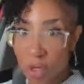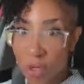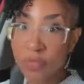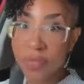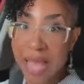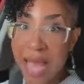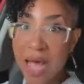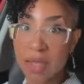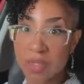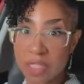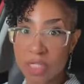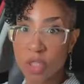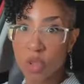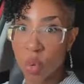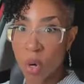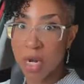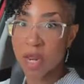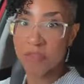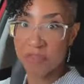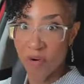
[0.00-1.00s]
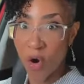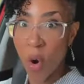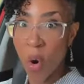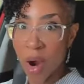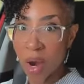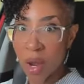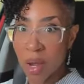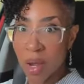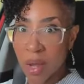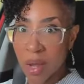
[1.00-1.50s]
2024,
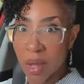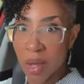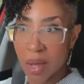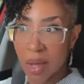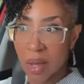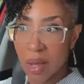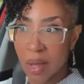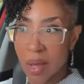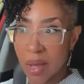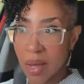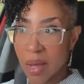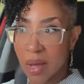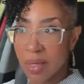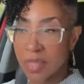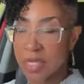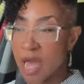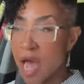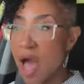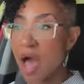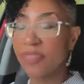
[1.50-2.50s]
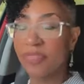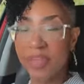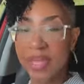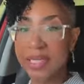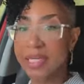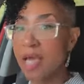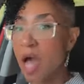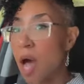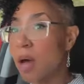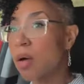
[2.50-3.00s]
y'all
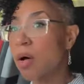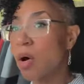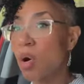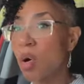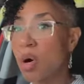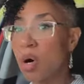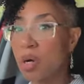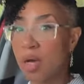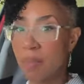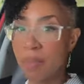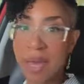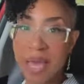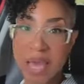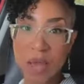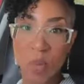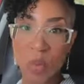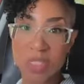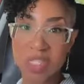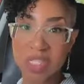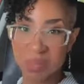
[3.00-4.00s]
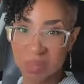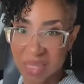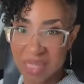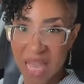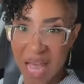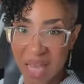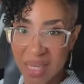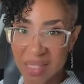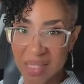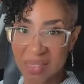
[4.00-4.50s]
think y'all gonna hook a man with some
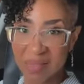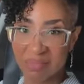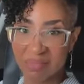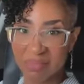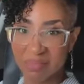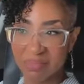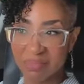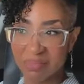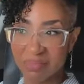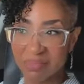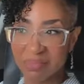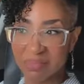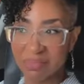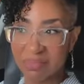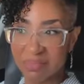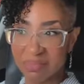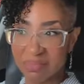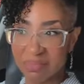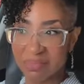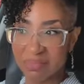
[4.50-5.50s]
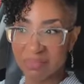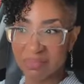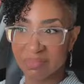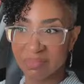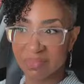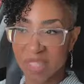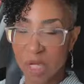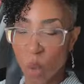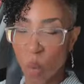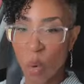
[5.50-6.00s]
sex?
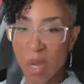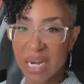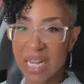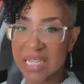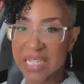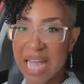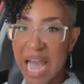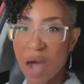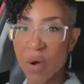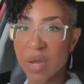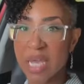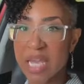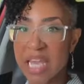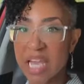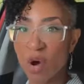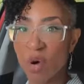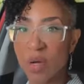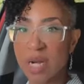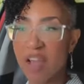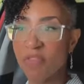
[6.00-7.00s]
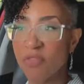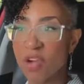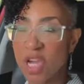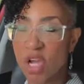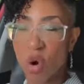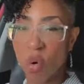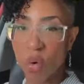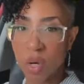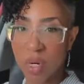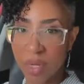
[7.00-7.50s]
When it's out here on
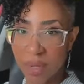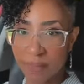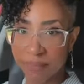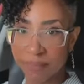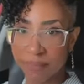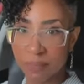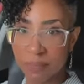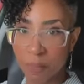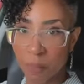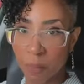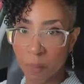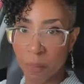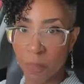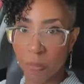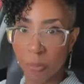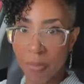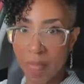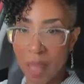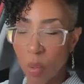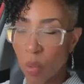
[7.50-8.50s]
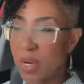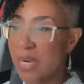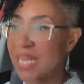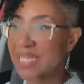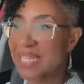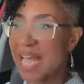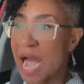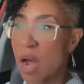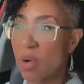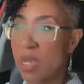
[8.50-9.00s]
every corner?
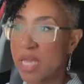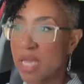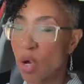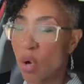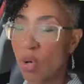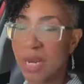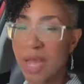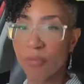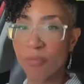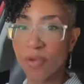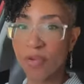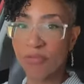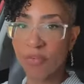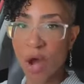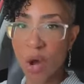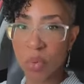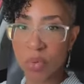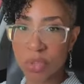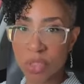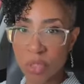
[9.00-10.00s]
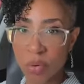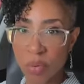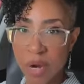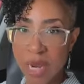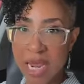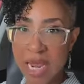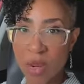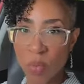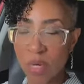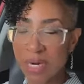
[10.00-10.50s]
When it's out here on every phone
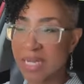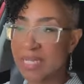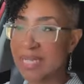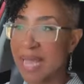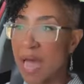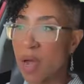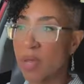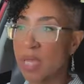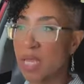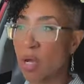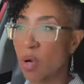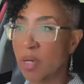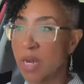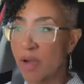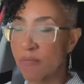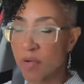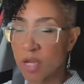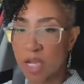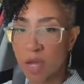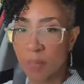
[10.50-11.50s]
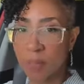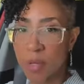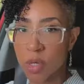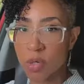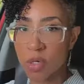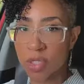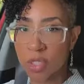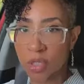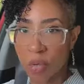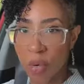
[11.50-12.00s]
screen? When it's out here on every
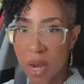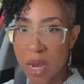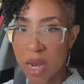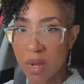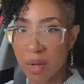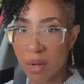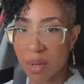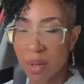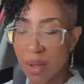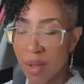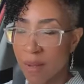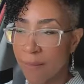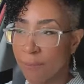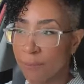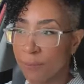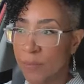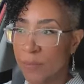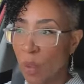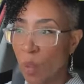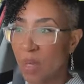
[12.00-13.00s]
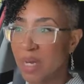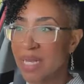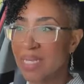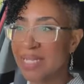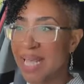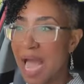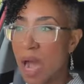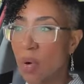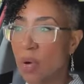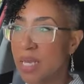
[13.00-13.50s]
computer screen?
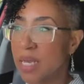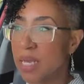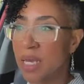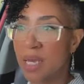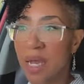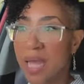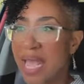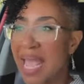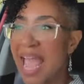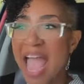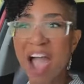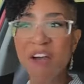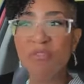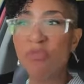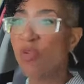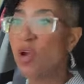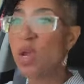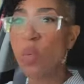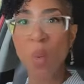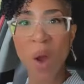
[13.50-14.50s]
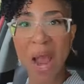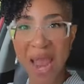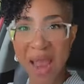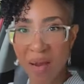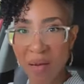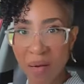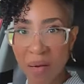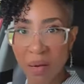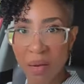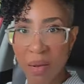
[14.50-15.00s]
When it's out here
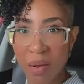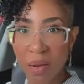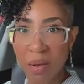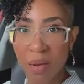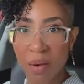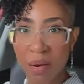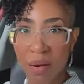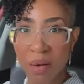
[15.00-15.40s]
everywhere?